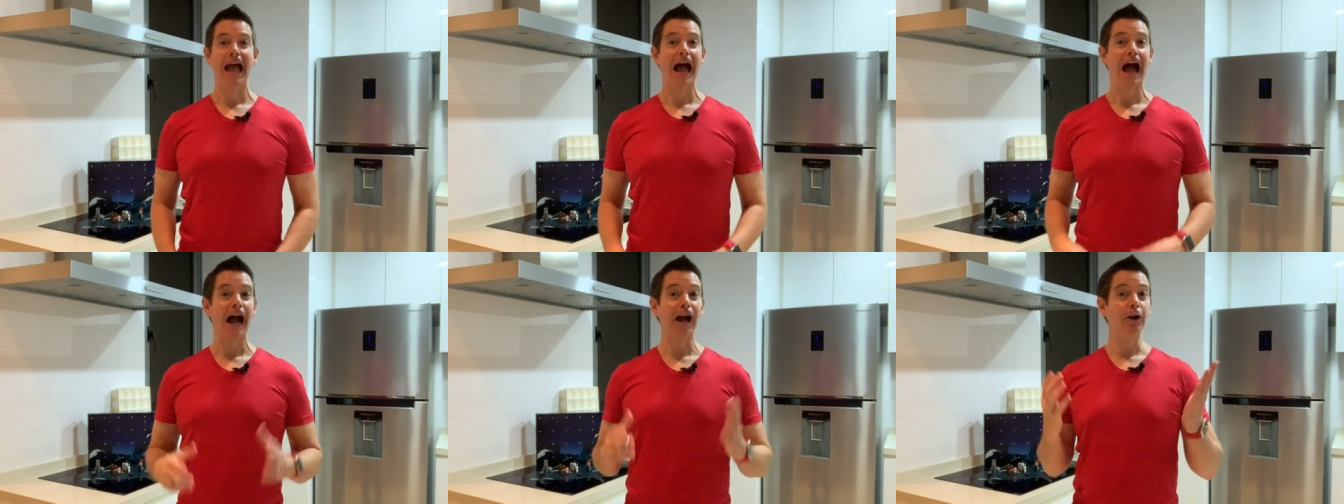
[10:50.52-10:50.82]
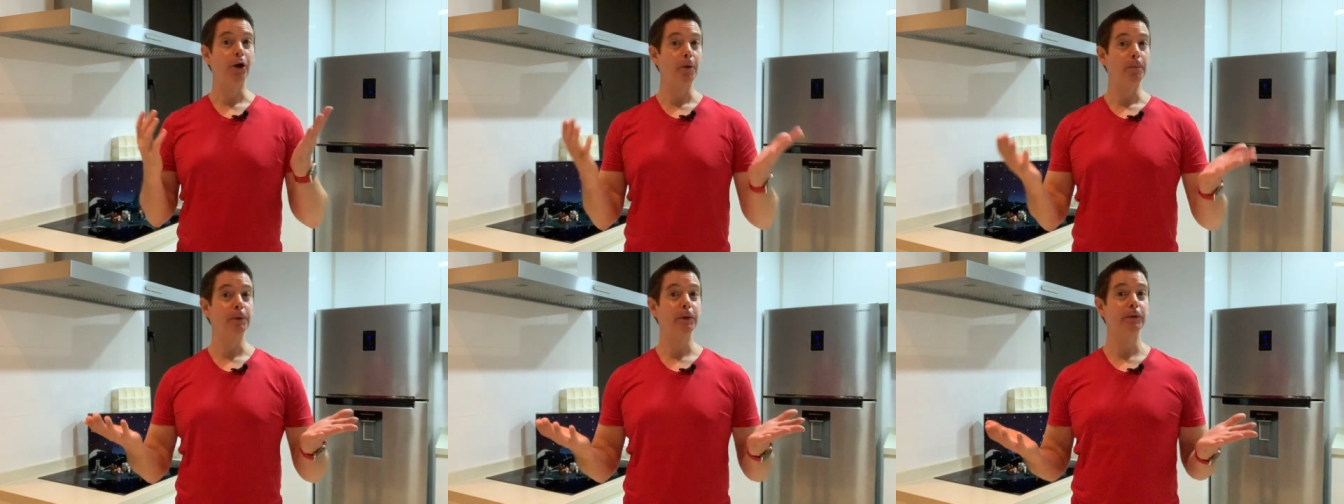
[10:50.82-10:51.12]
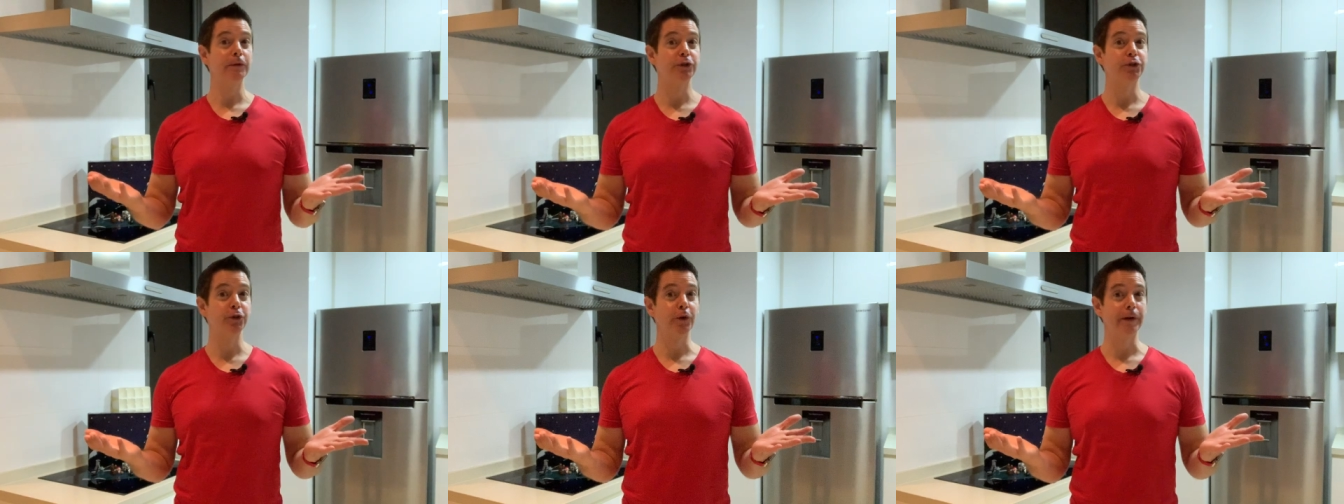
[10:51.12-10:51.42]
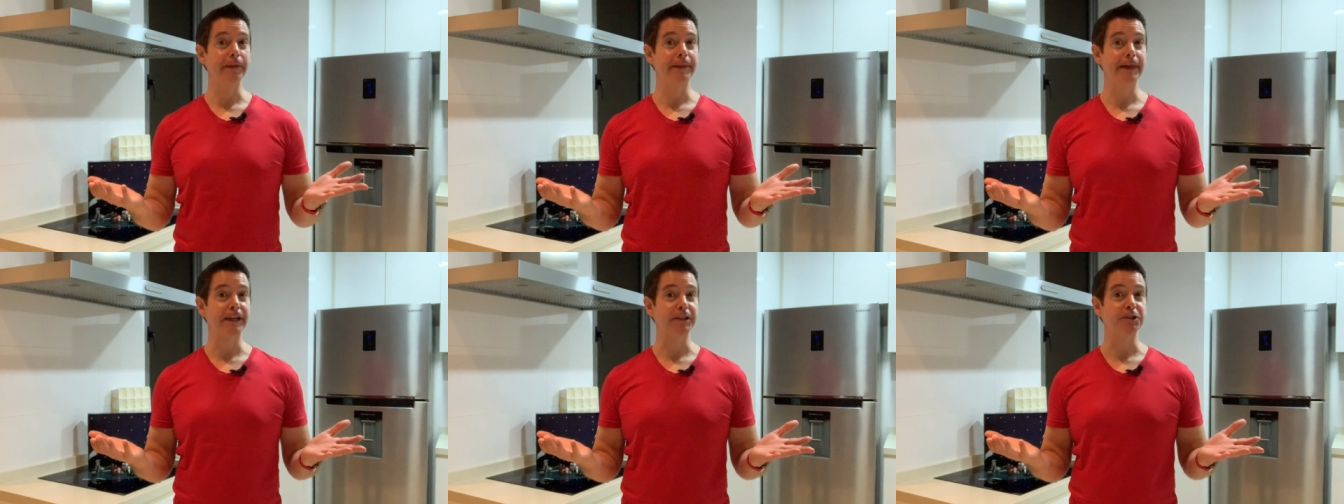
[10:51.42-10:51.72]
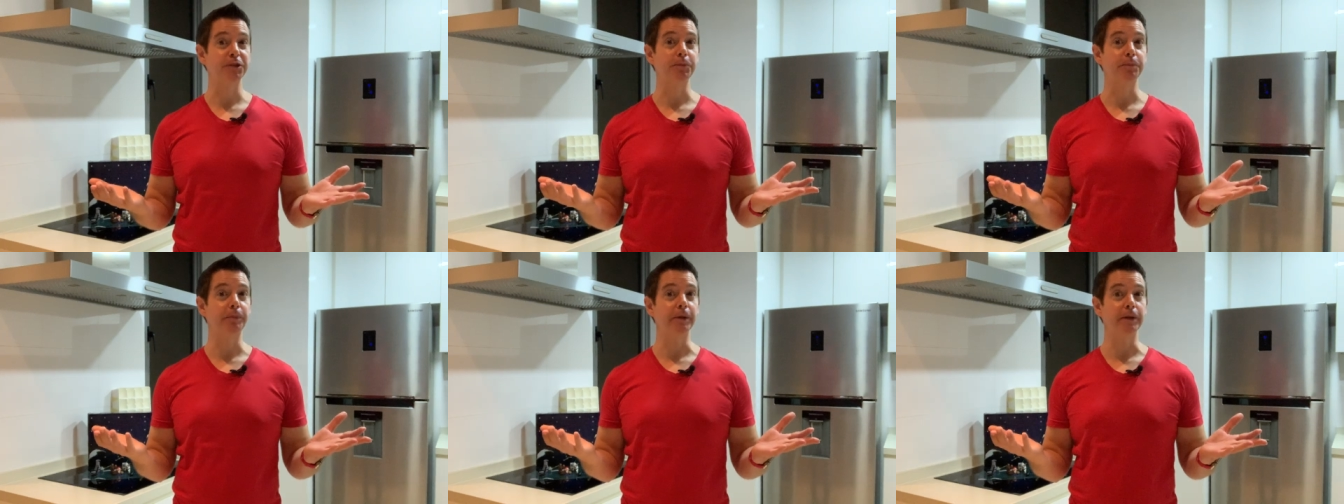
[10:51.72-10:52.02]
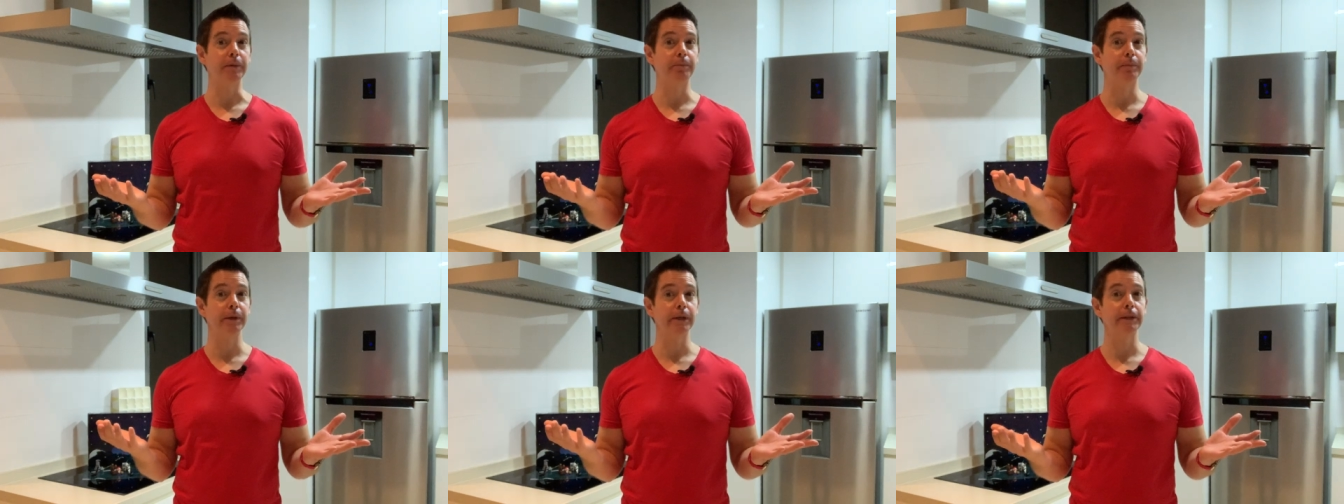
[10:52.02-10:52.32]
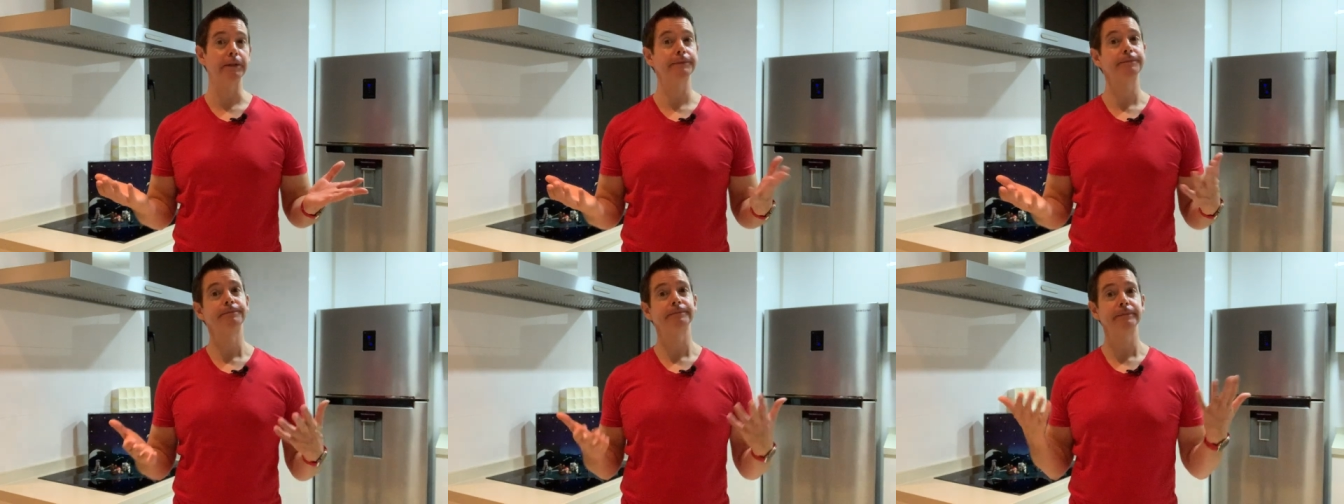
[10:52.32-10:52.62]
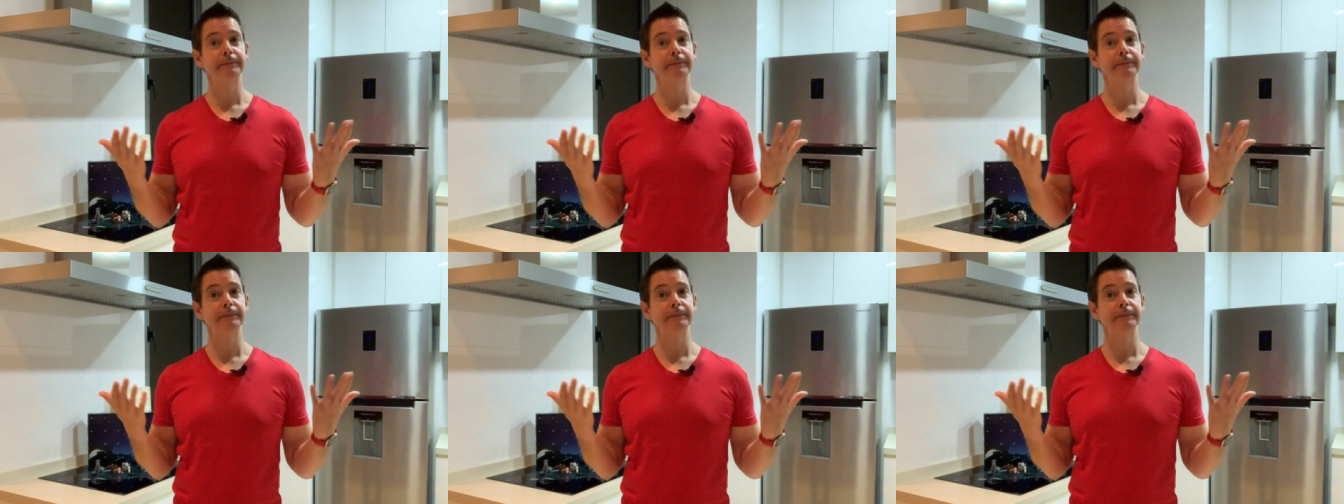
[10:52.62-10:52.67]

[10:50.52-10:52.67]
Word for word: I hope you enjoyed that speed build.